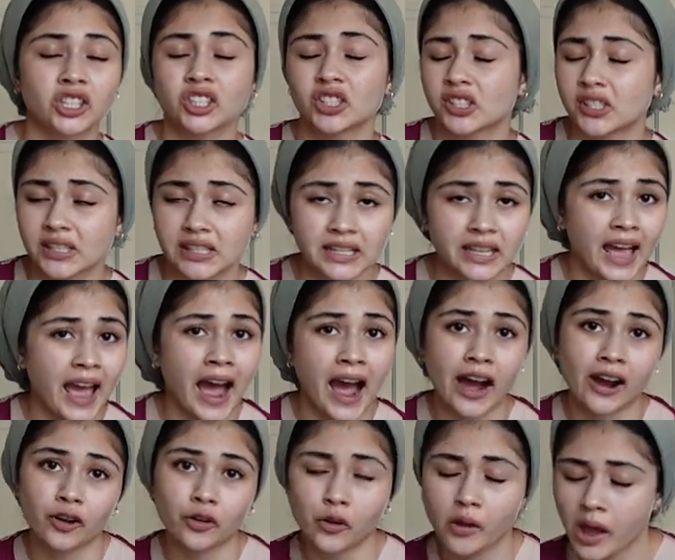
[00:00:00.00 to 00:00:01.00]
you just see
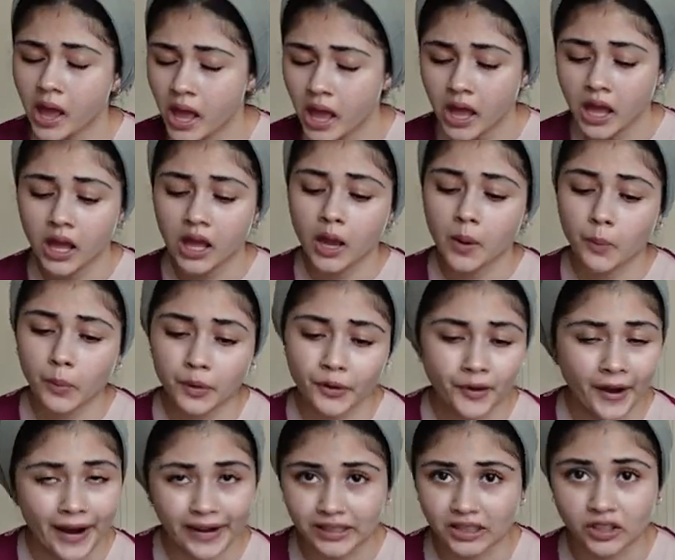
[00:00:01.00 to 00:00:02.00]
how
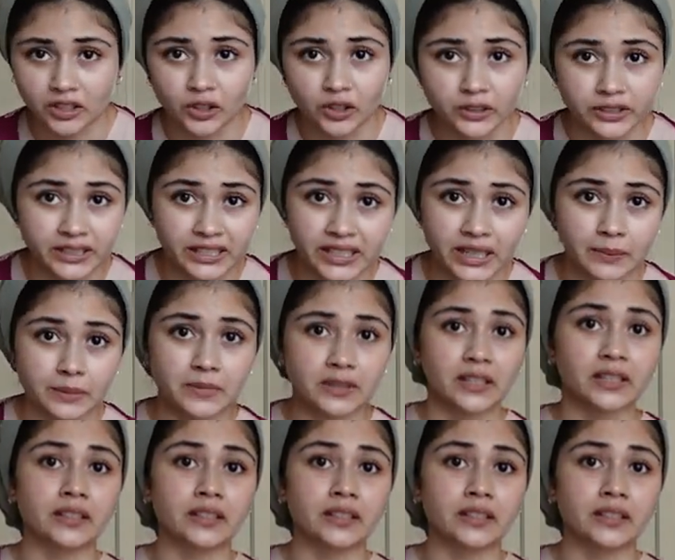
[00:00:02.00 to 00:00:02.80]
practical Skims